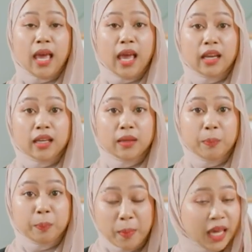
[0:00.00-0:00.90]
and
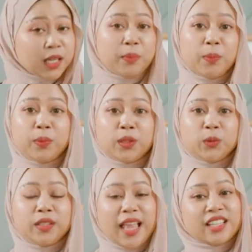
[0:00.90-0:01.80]
Many
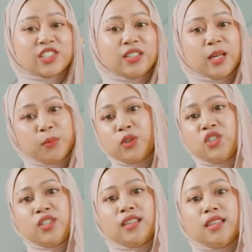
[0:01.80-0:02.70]
people will actually
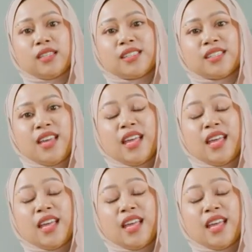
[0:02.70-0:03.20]
appreciate this.